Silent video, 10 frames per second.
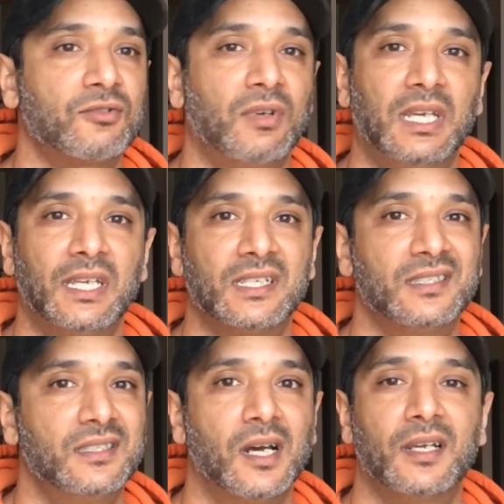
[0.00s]
training
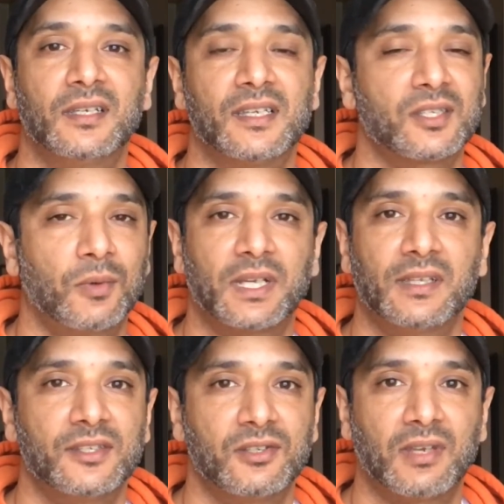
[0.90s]
done as
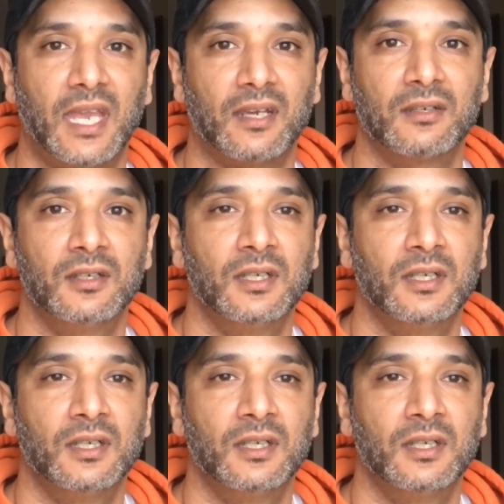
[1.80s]
quickly as you can.